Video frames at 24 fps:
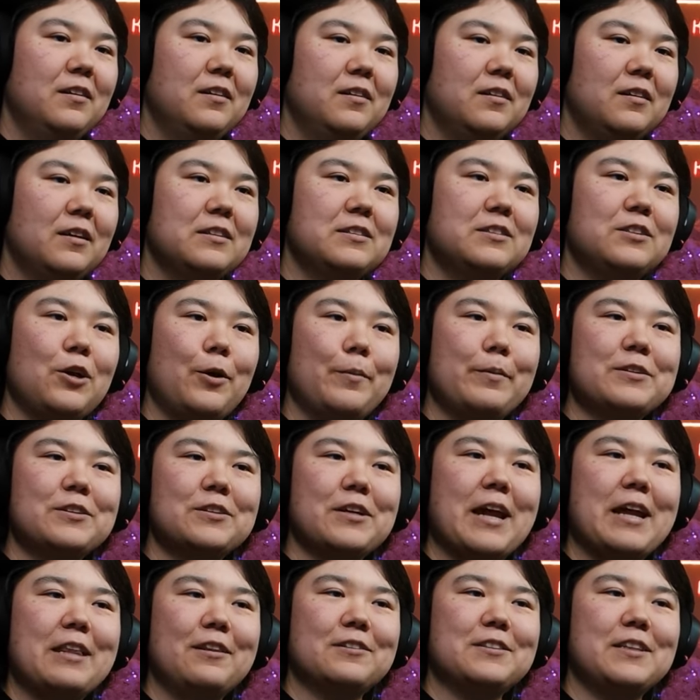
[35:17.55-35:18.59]
Because she almost
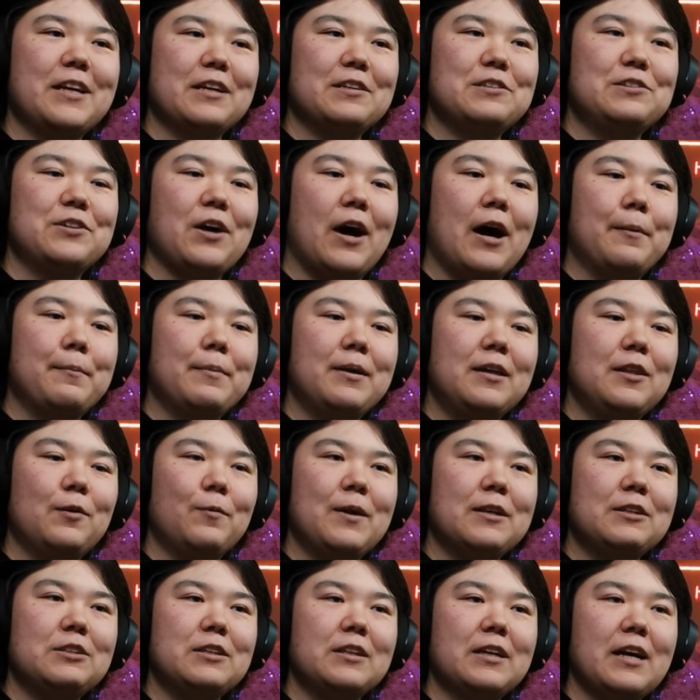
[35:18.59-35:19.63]
kind of looks like a zombie in the
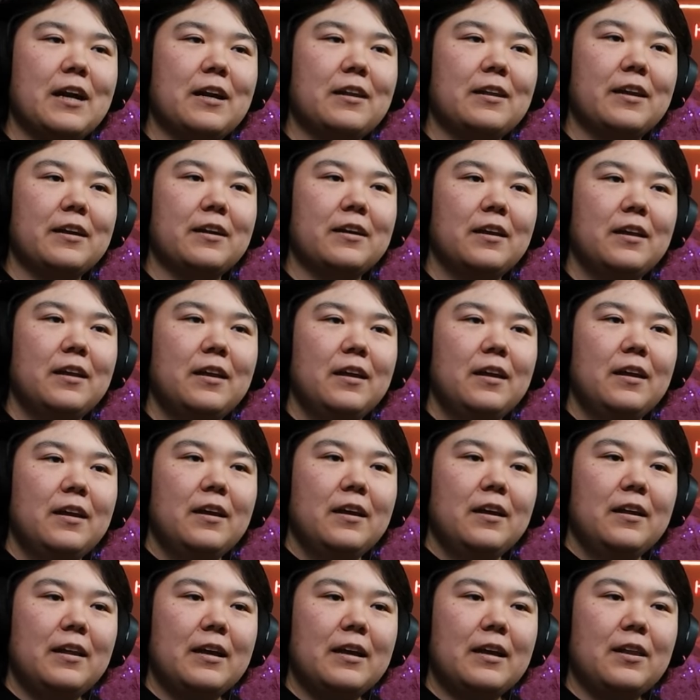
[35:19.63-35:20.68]
way she kind of
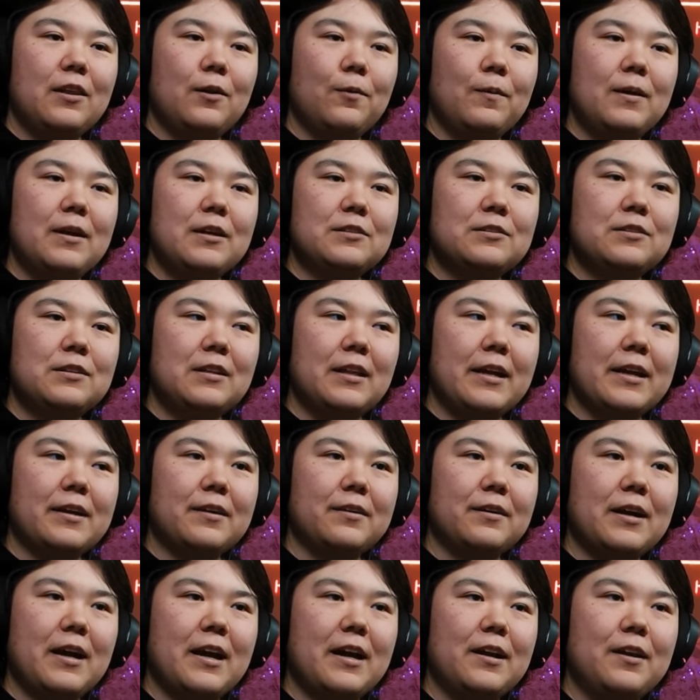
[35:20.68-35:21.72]
like in the way she
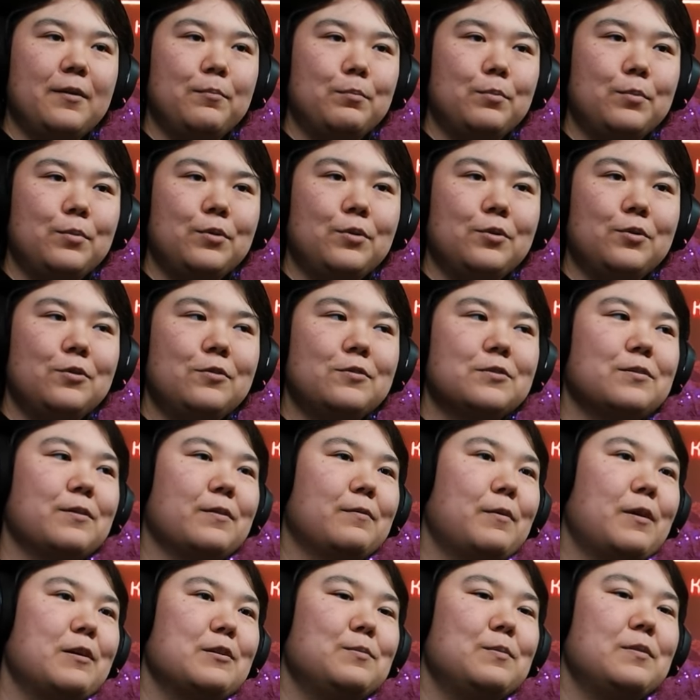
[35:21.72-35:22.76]
like kind of moves
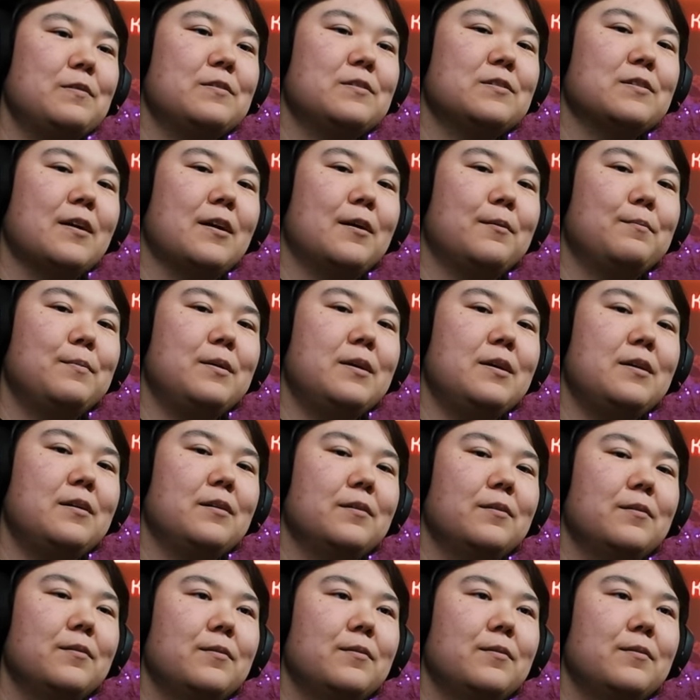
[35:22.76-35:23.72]
reminds me of a zombie.